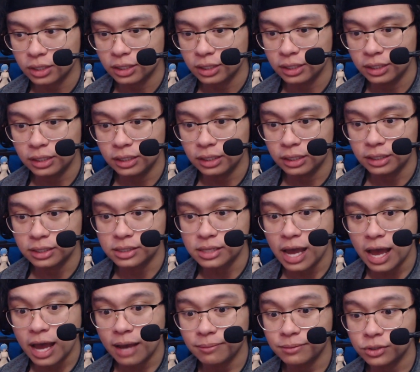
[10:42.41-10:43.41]
He is
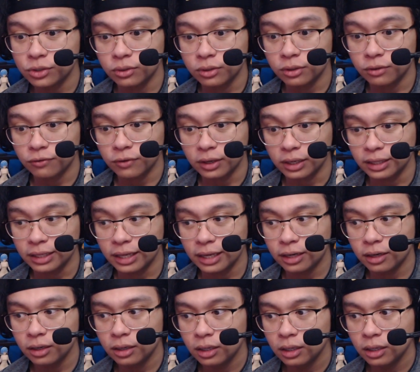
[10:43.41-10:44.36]
absolutely fucking dead.